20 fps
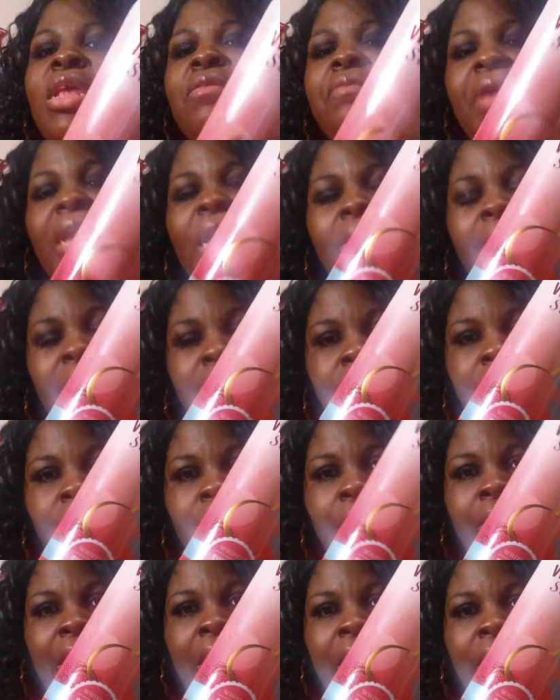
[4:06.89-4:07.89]
Family,
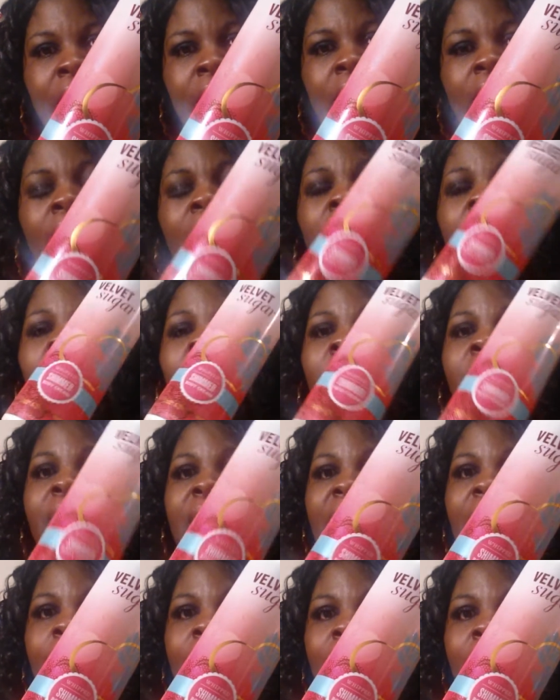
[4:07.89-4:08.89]
okay,
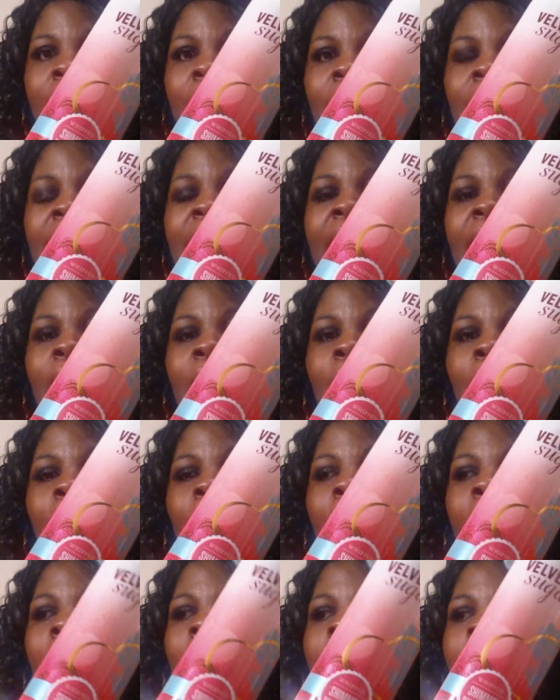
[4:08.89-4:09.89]
family.
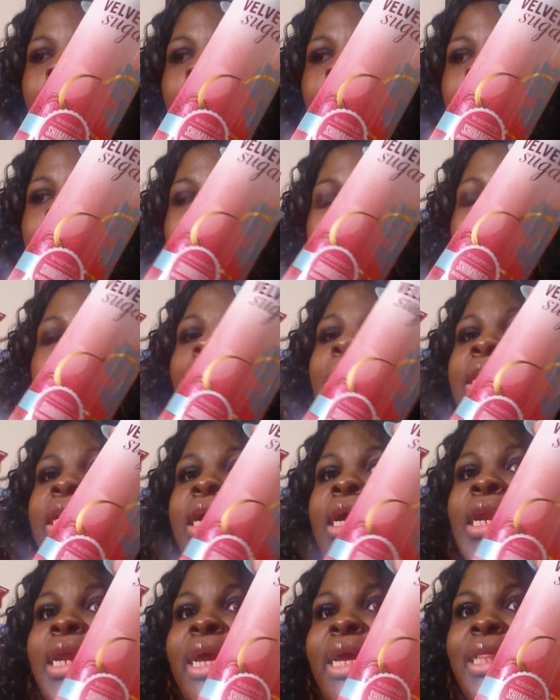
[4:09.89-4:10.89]
Now, I wasn't
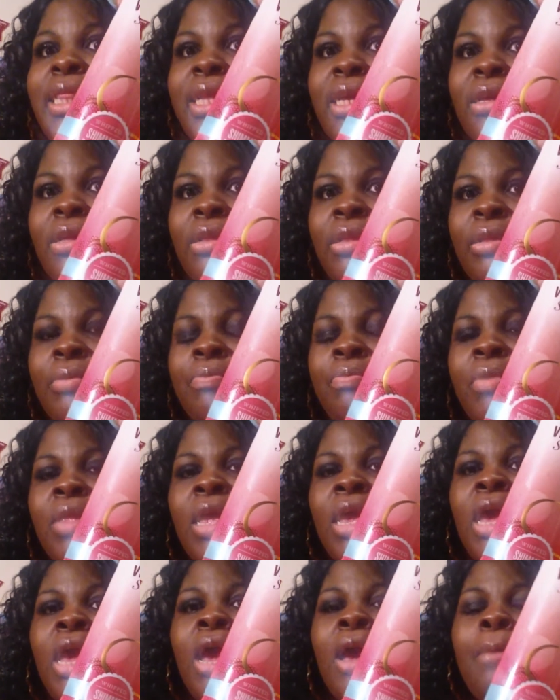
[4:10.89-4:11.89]
gonna get this,
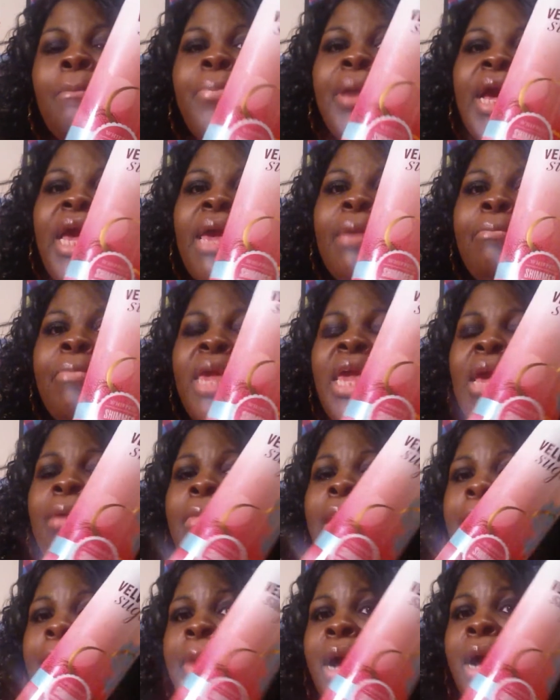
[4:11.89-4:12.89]
but me and
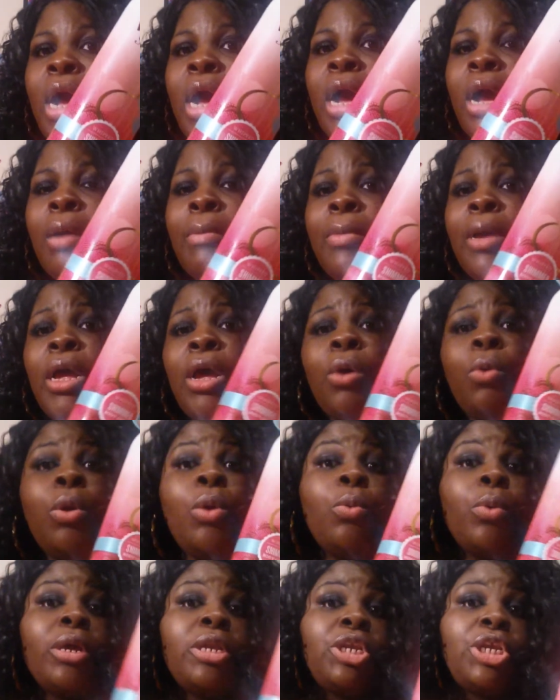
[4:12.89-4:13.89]
my mom, we
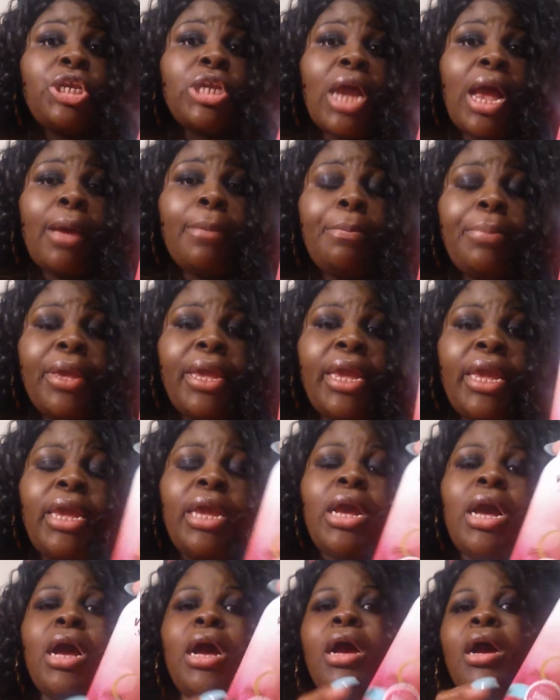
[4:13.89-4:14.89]
went
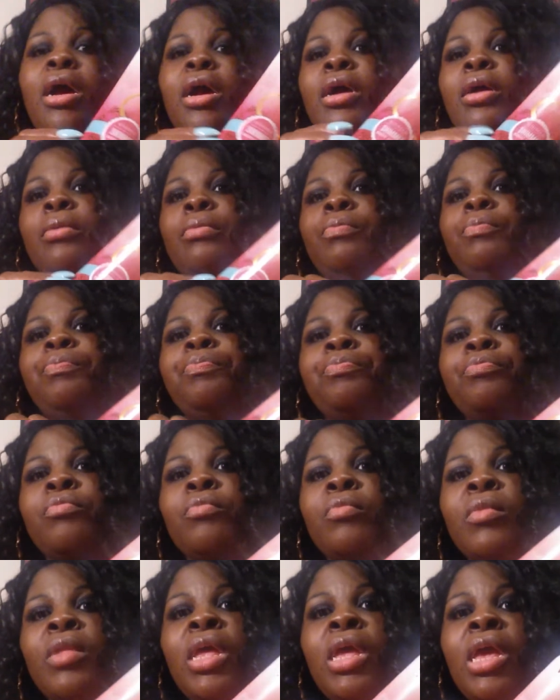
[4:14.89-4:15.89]
shopping. It
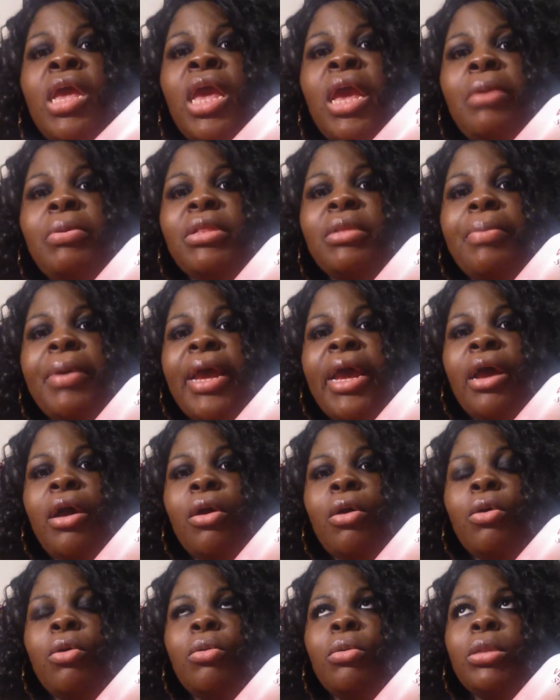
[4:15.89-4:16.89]
was
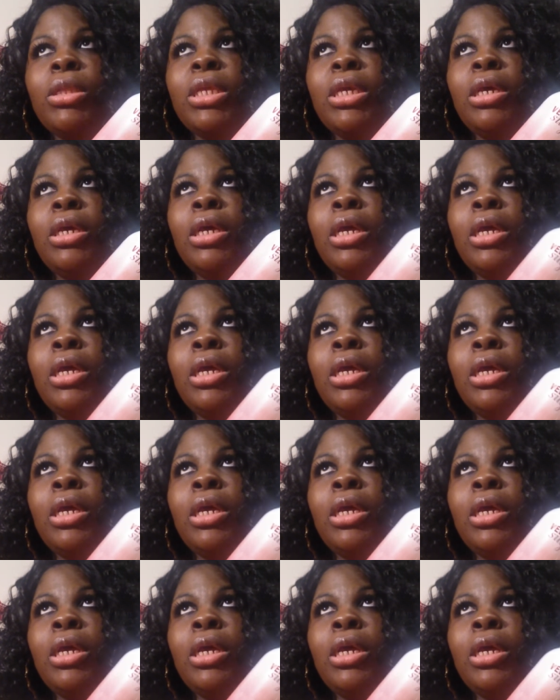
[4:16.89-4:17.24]
about